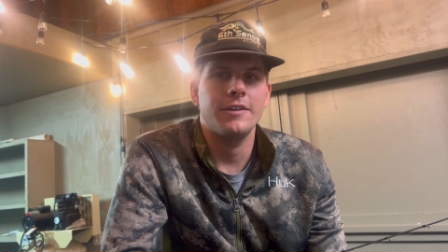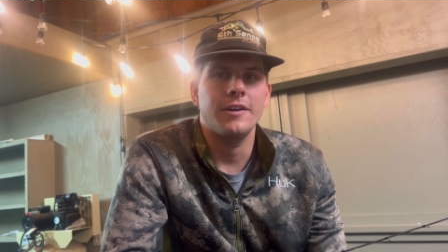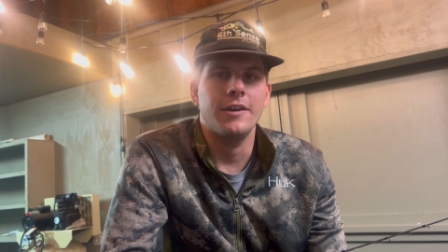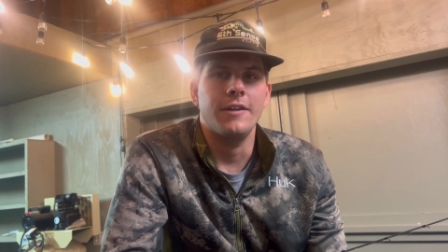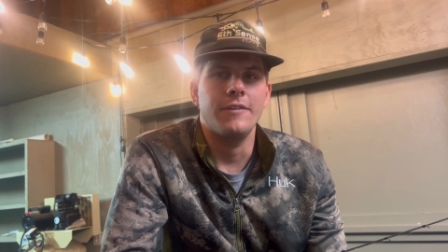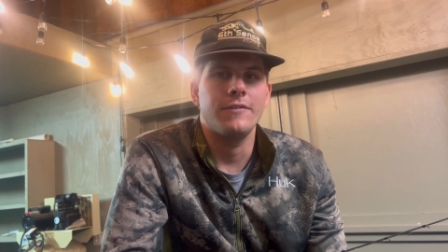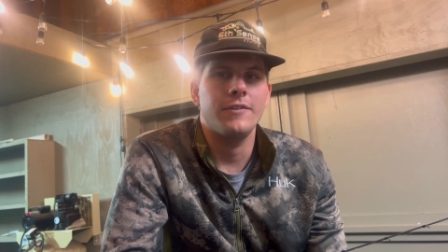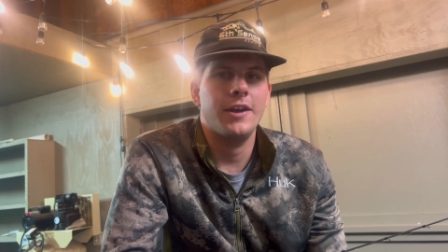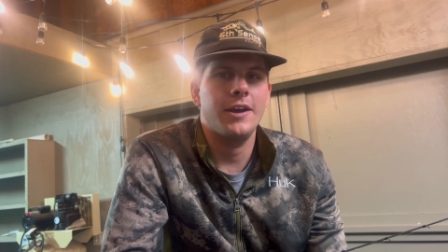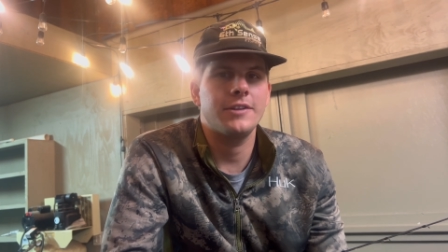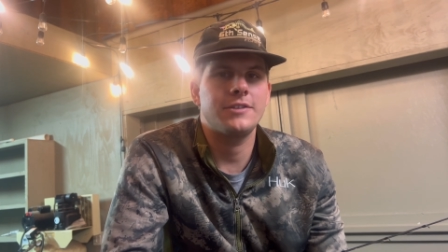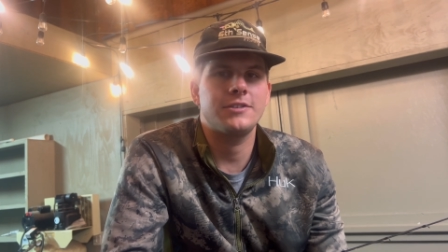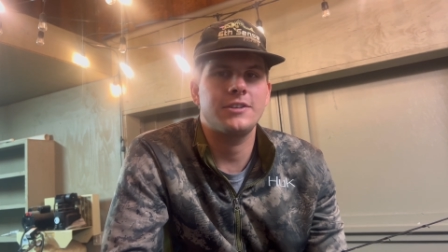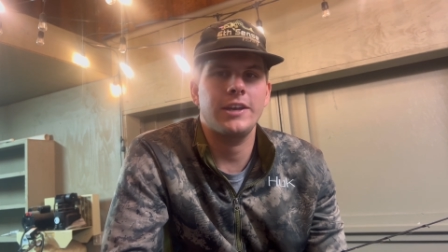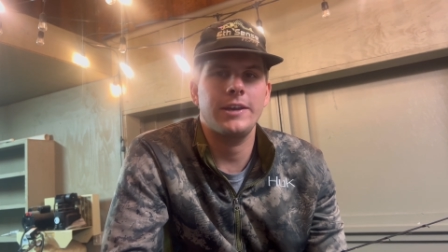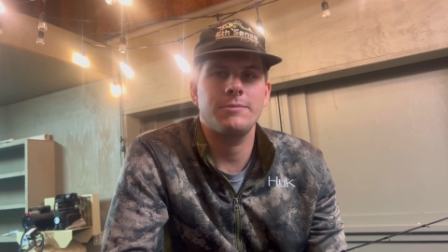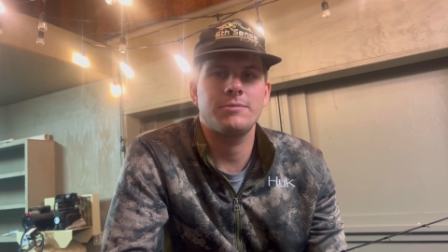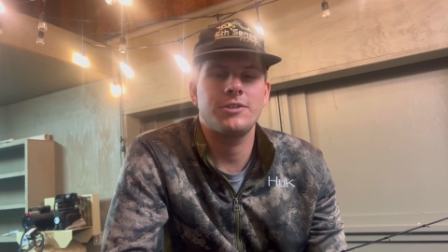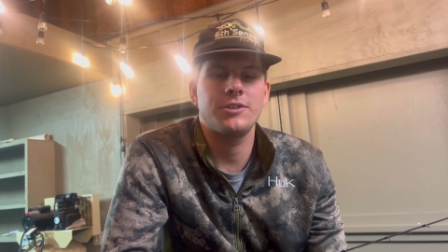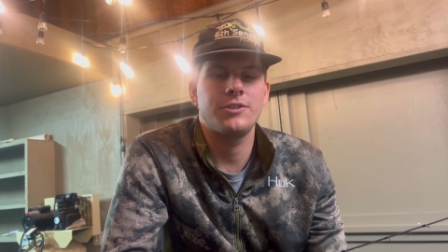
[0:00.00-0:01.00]
and it
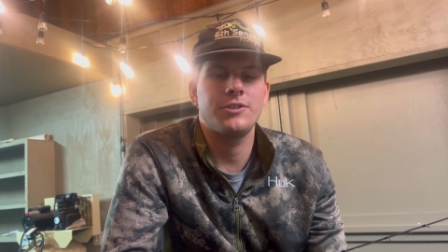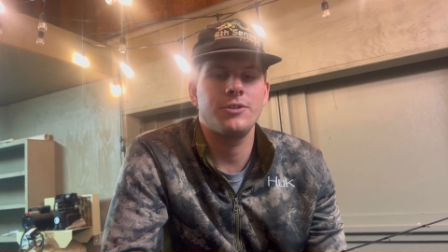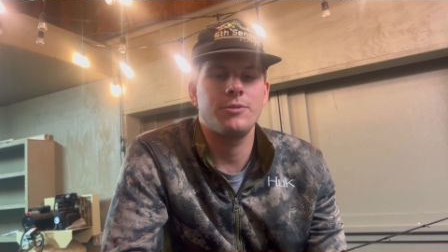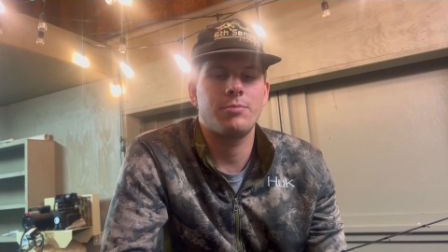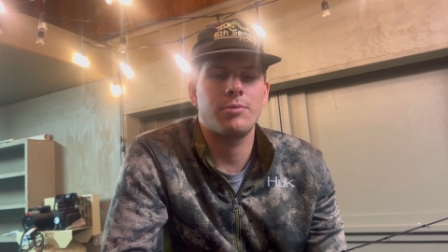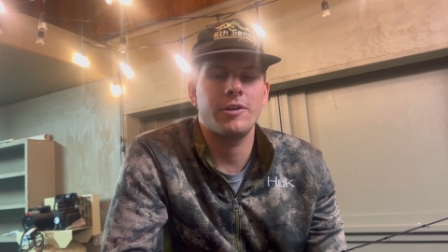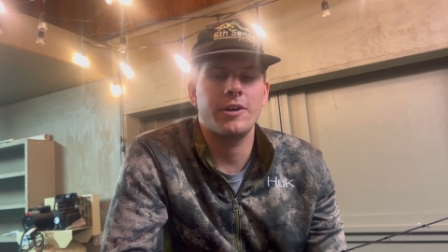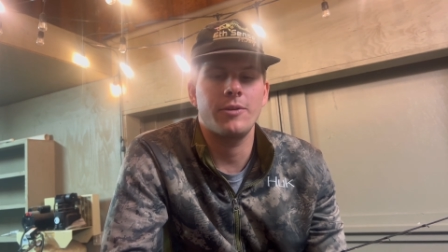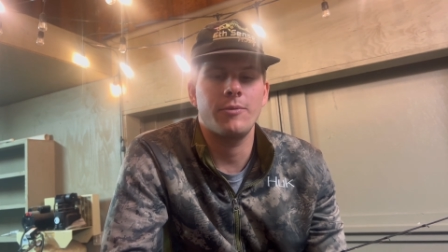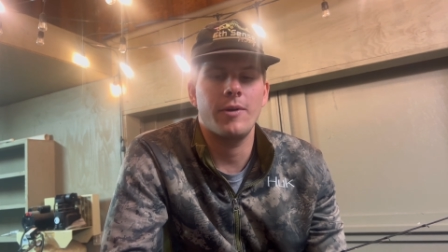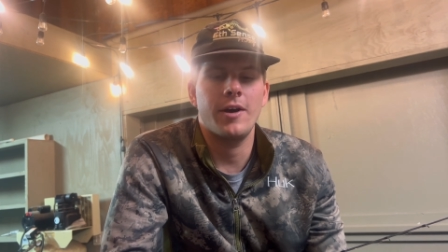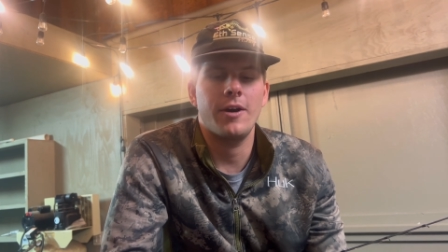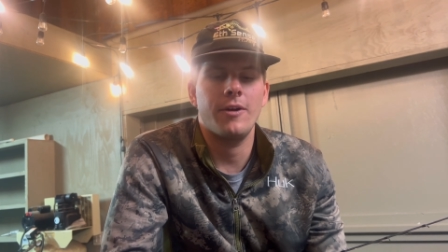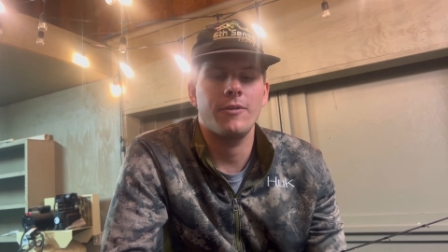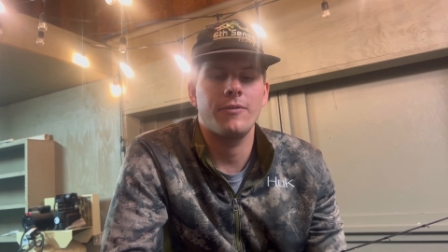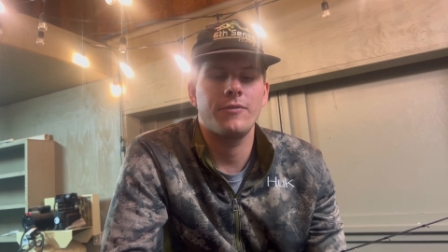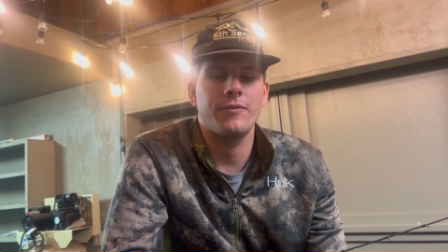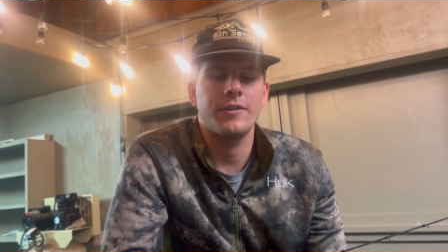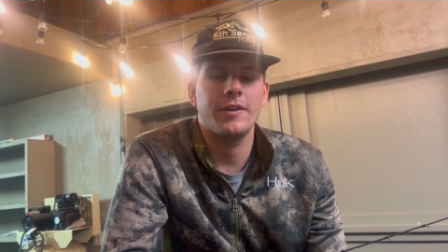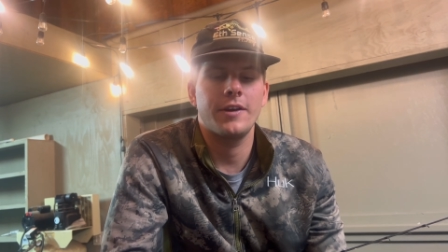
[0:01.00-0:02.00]
seems to do pretty well